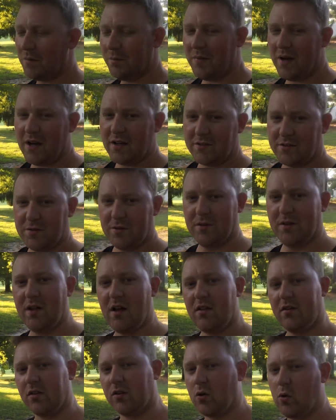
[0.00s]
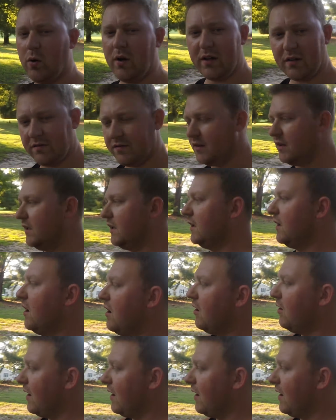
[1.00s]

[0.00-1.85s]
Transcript: back to another quick video.